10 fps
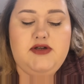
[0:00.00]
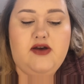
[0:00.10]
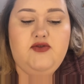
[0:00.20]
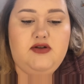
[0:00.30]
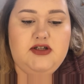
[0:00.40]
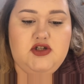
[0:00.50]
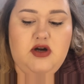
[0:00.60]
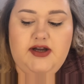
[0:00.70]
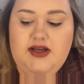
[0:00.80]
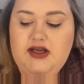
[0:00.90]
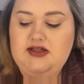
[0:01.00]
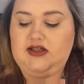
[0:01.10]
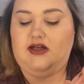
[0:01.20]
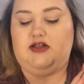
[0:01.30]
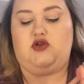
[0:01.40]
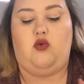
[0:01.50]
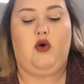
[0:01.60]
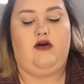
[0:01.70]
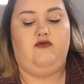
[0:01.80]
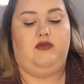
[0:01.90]
Definitely try it. It's like
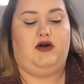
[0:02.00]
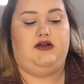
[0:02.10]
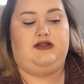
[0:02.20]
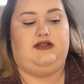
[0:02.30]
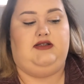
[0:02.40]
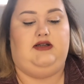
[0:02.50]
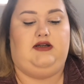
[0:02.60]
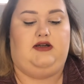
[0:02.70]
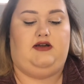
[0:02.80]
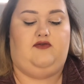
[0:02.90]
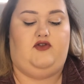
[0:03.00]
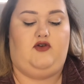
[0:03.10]
$12